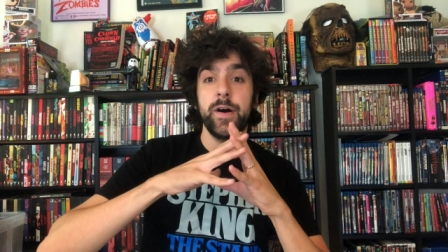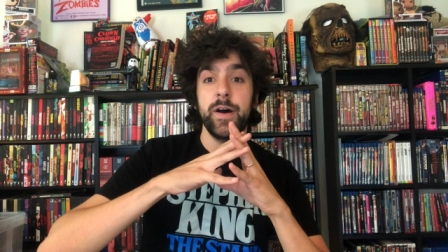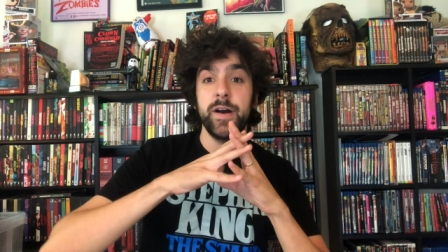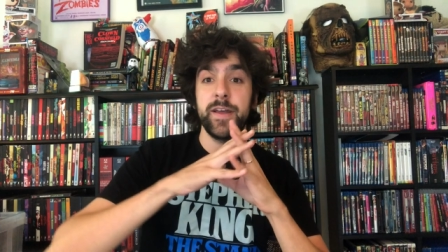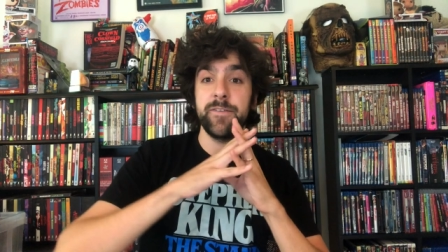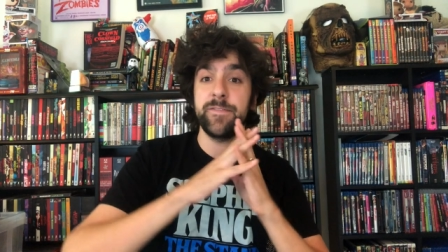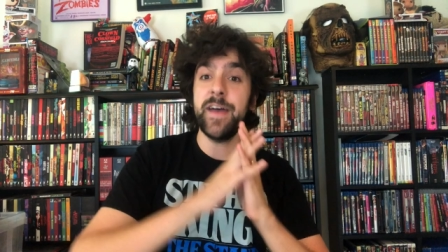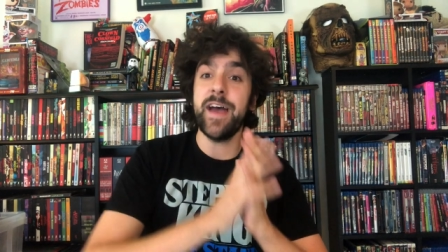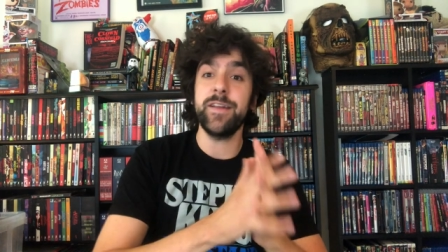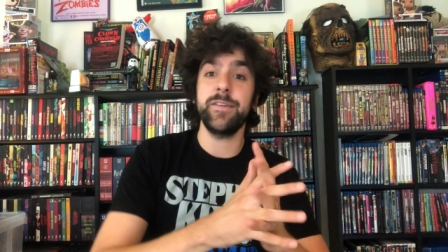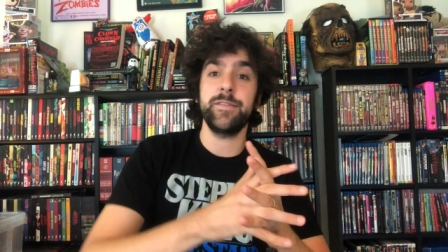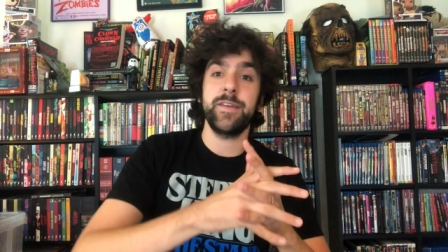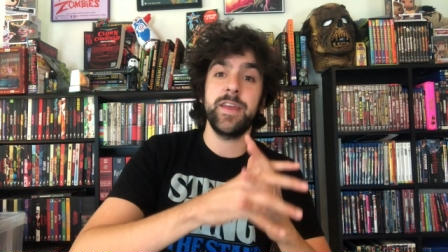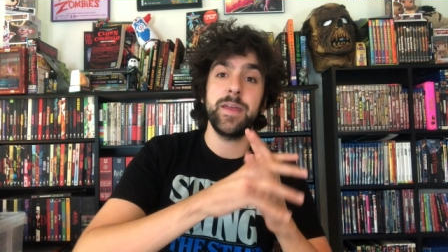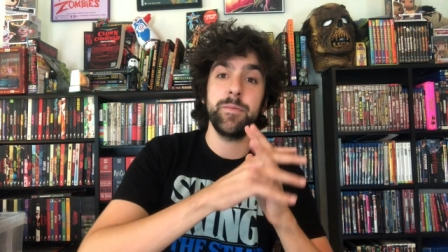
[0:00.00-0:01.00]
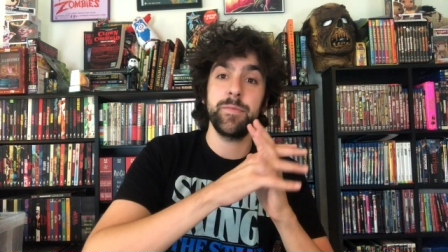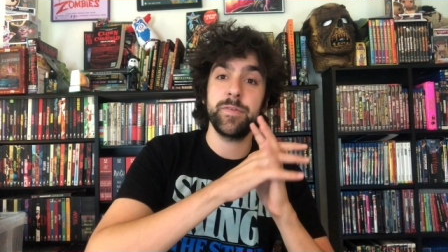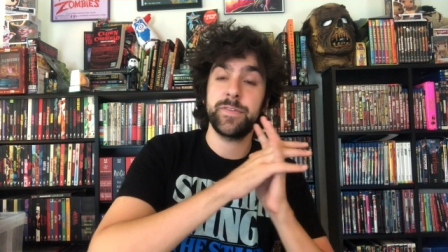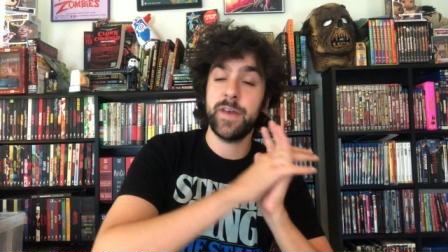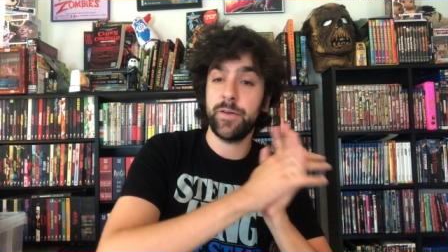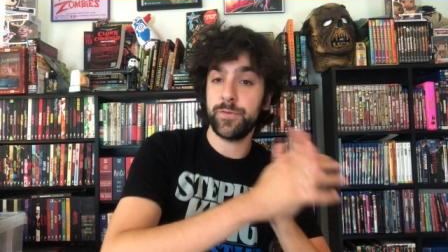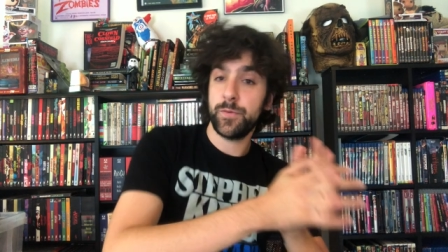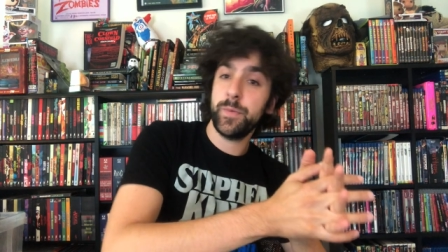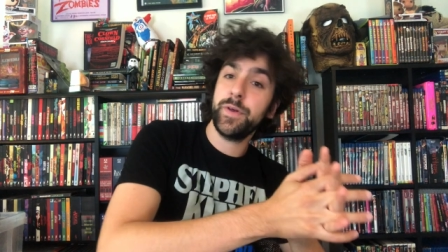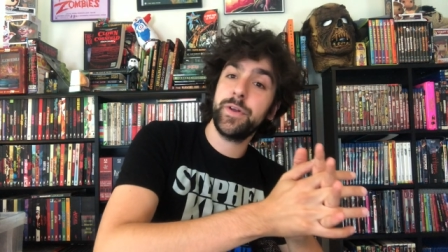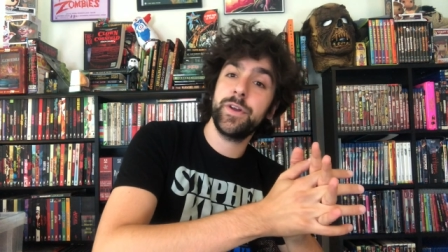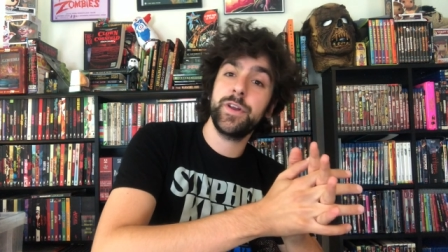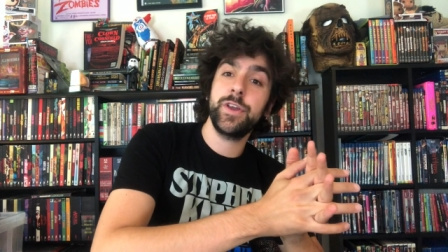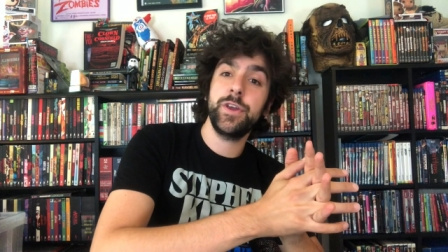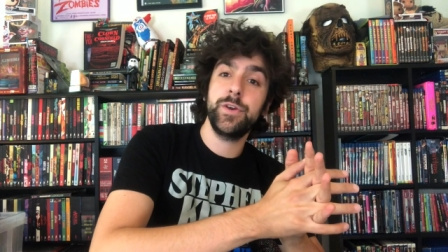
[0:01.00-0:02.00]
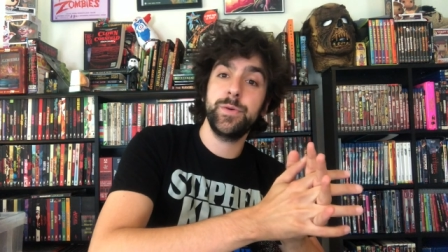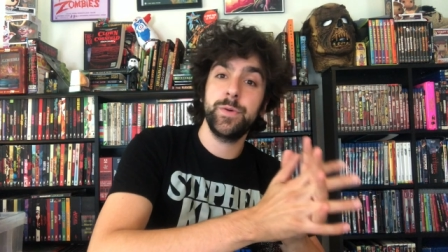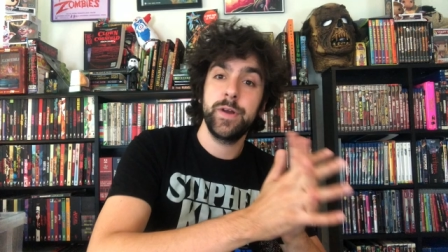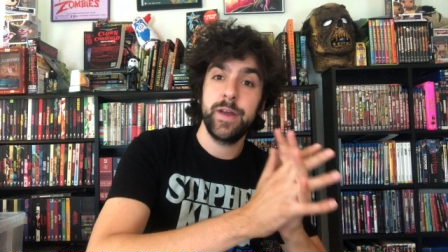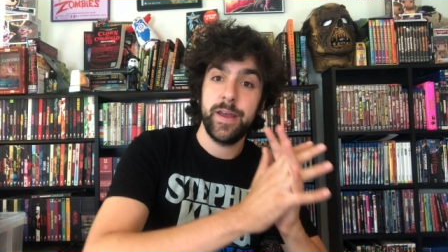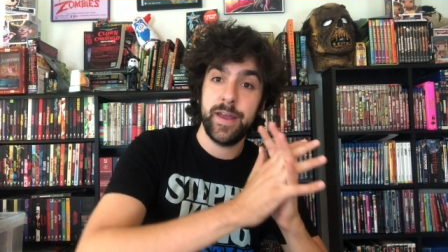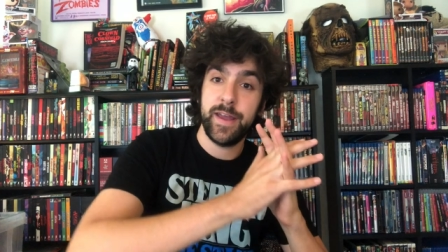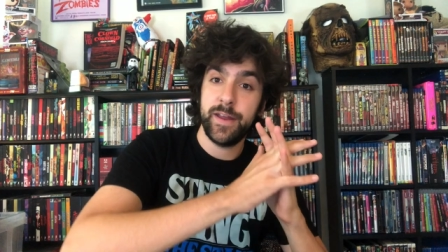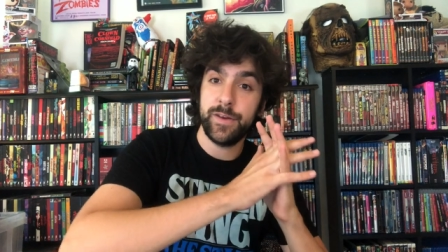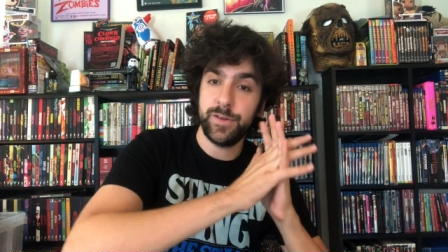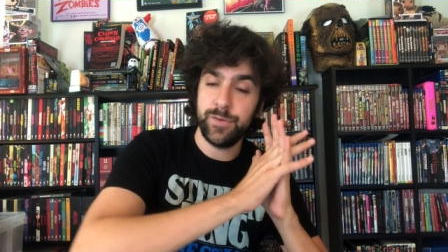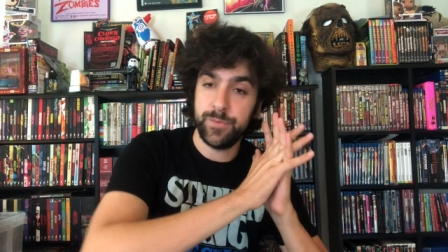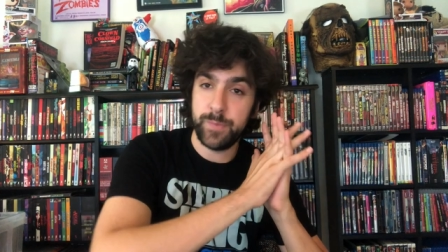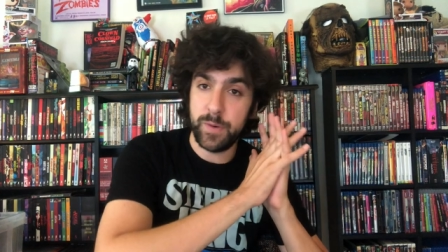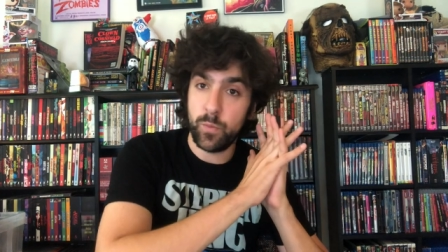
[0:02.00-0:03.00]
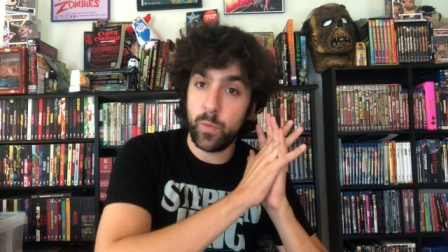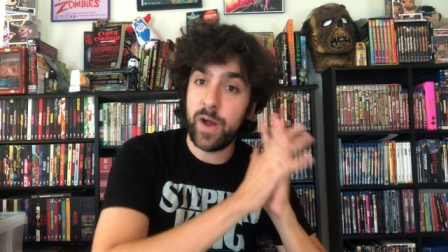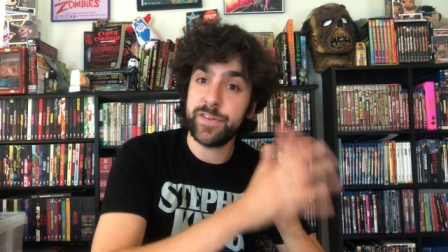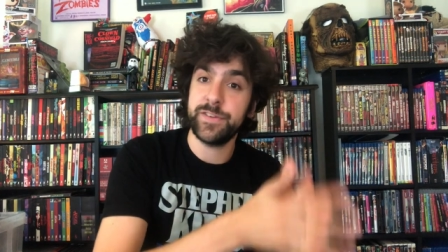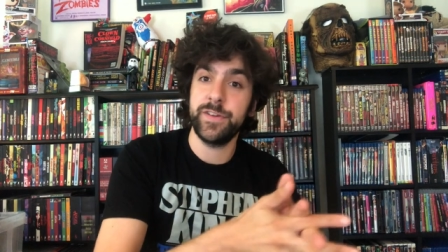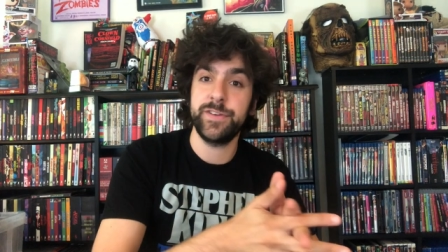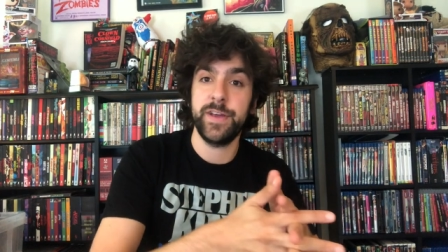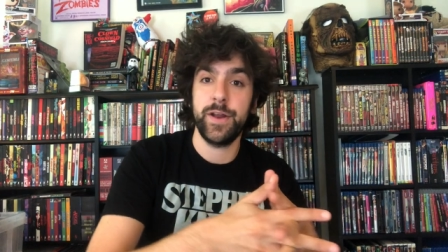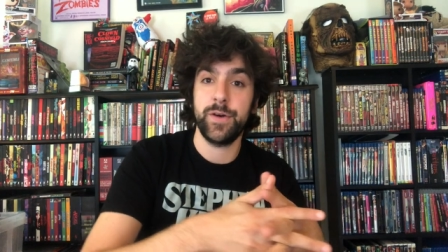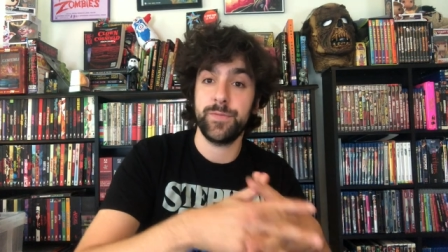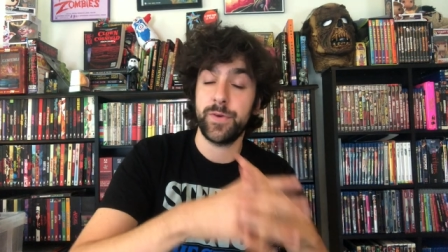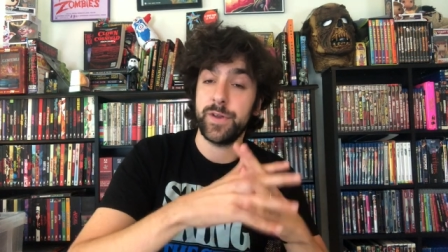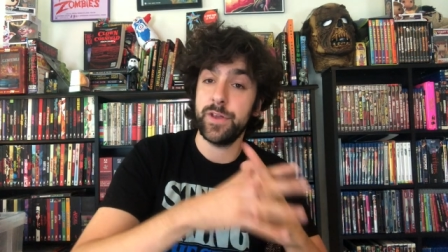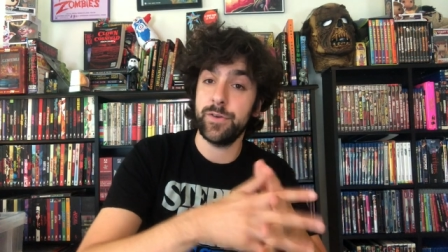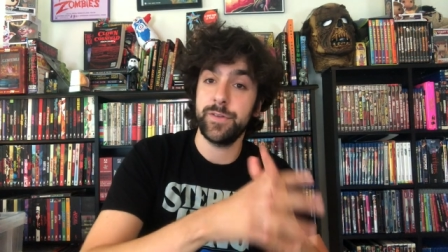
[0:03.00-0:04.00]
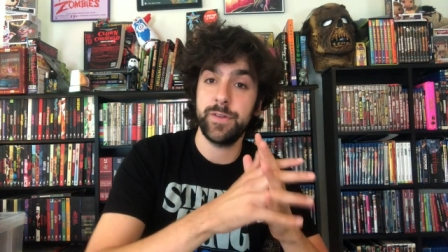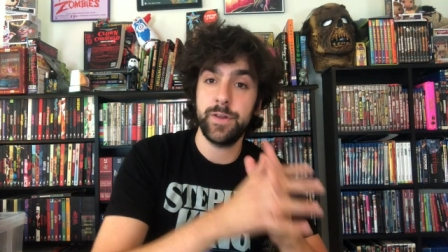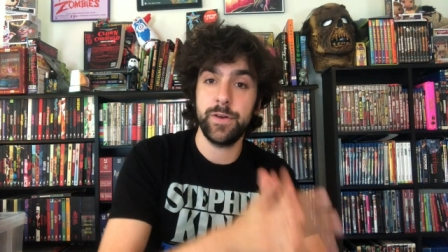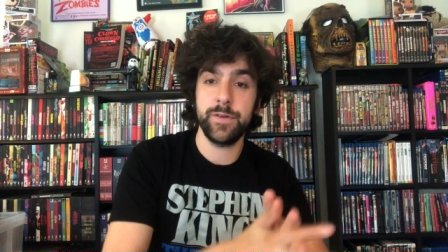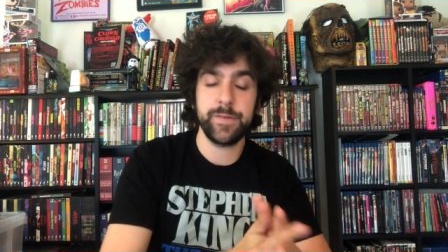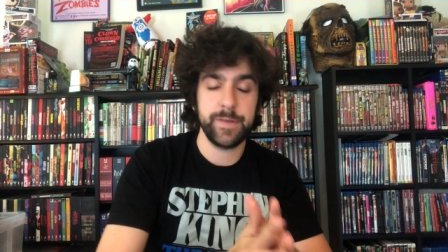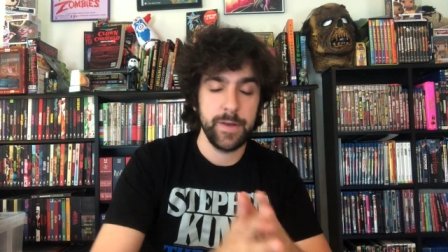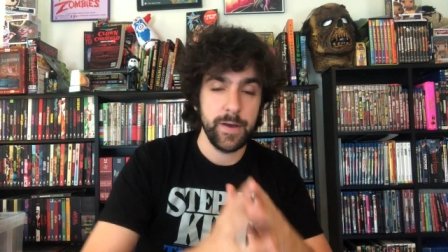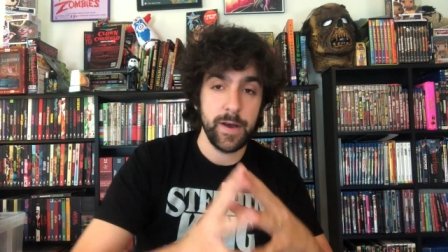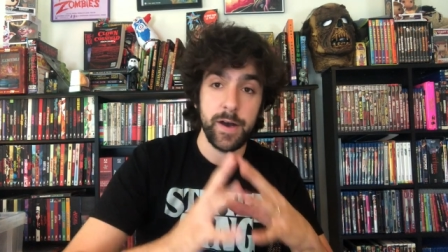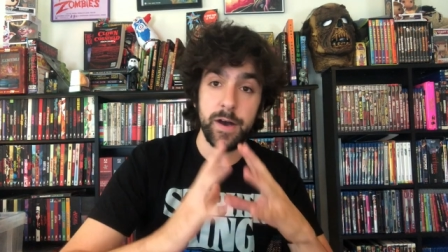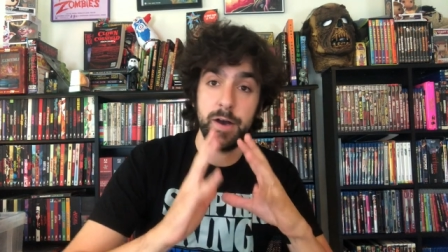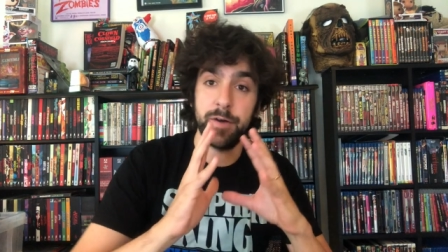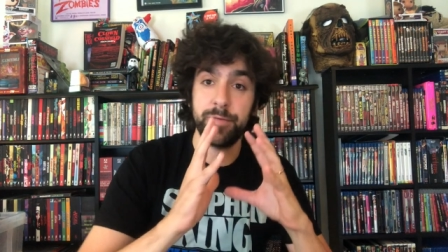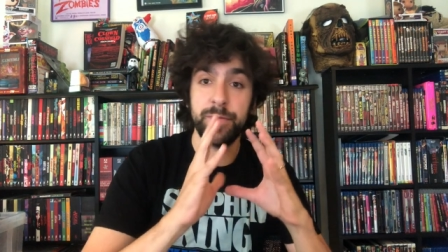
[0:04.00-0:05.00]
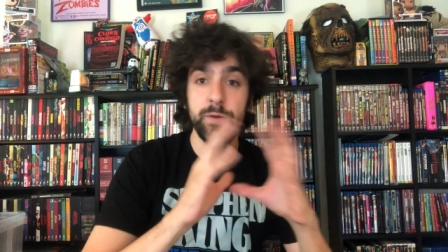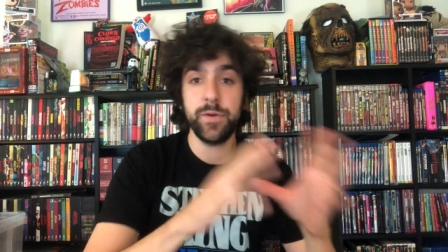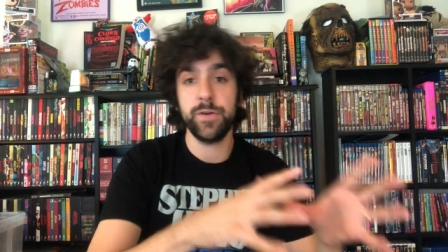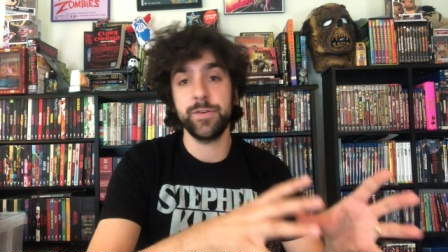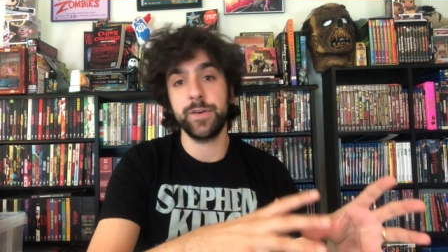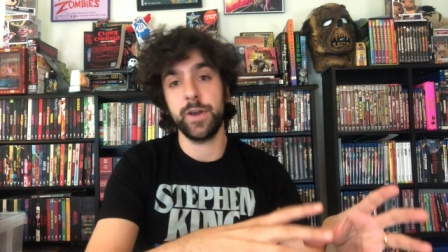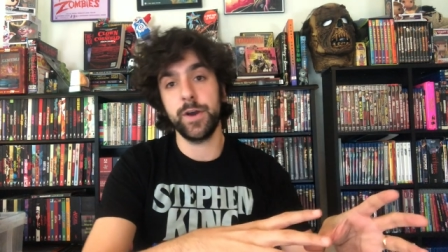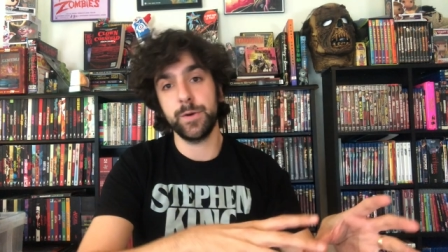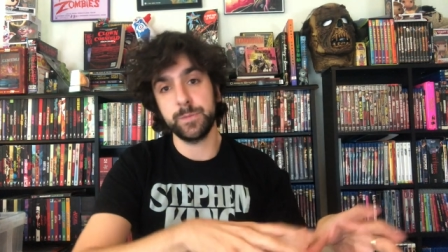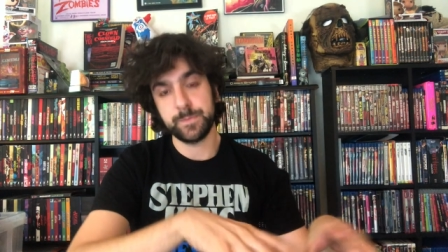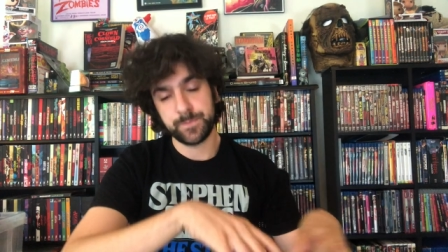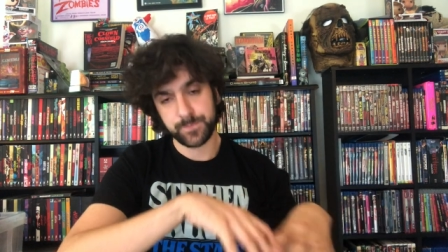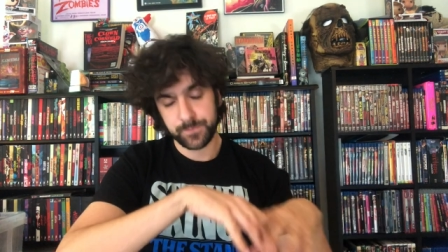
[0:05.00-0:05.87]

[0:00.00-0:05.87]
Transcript: uh, if that name sounds familiar to you and you've been watching the channel for years and years, uh, a few years ago,